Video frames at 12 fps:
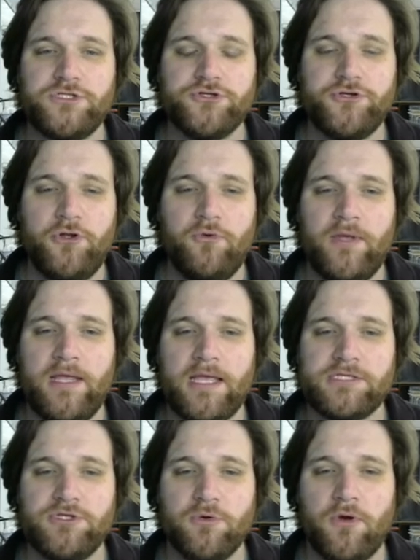you're doing
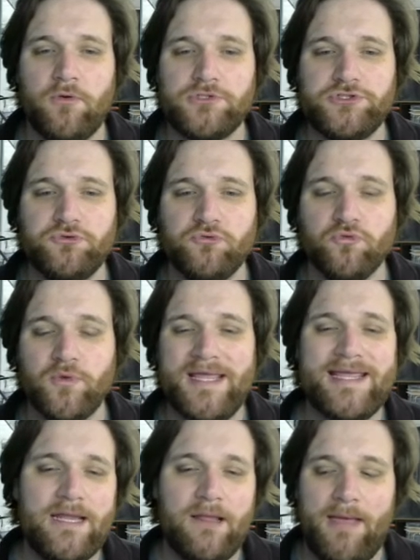is you're going to
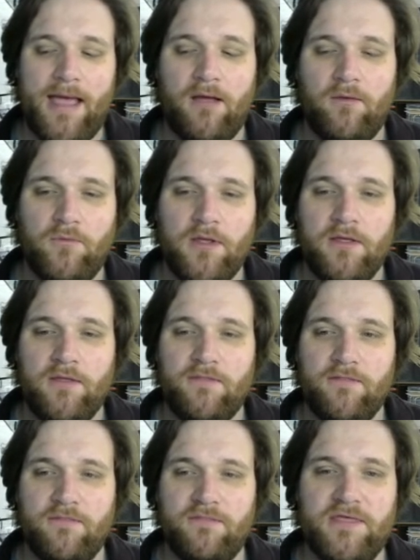read about
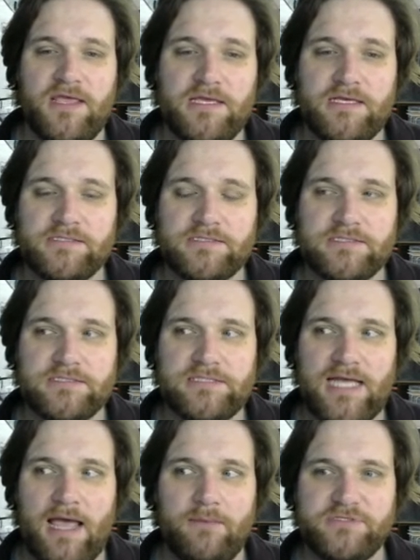these
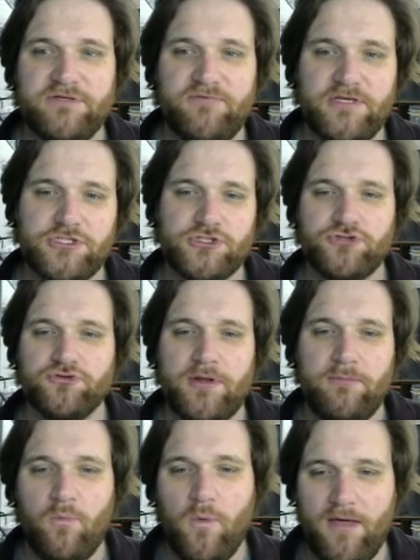types of
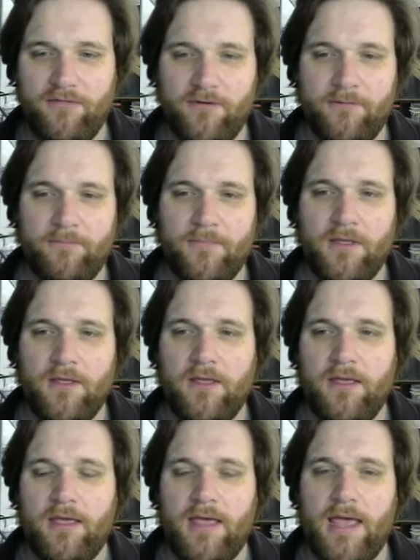extreme weather.
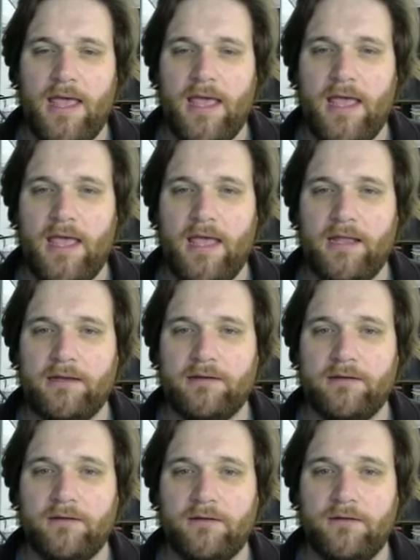And